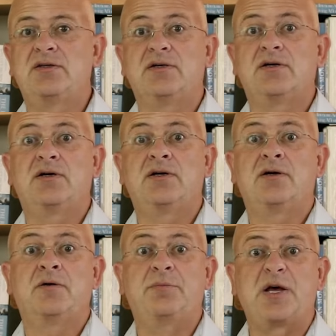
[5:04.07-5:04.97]

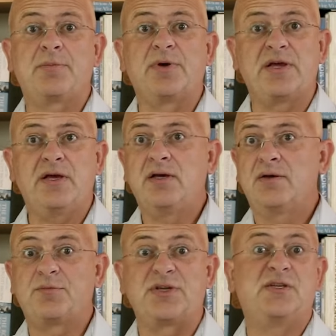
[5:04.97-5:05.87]
the Barbary
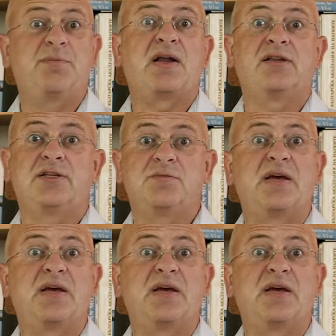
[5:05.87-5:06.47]
principalities